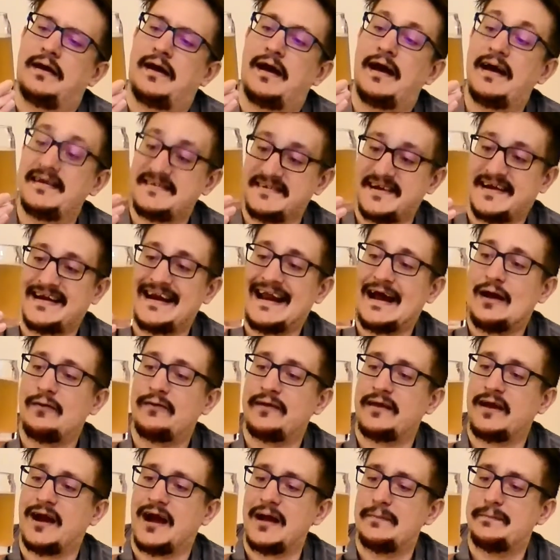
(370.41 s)
It's a
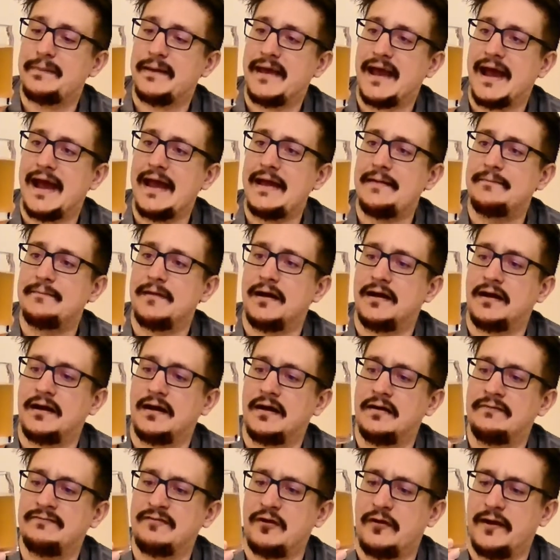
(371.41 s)
cloudy
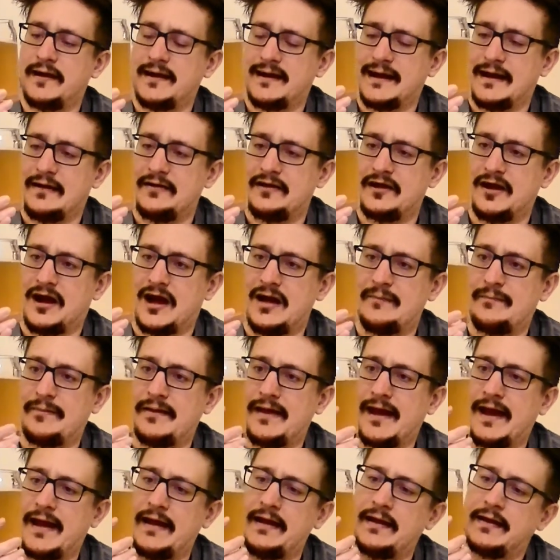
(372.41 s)
IPA, very cloudy
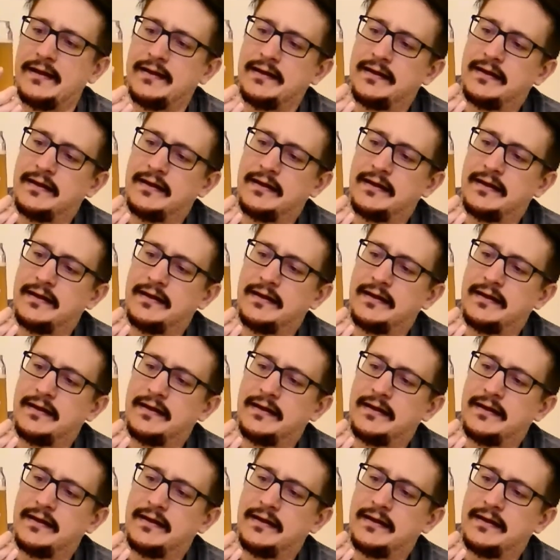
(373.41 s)
IPA.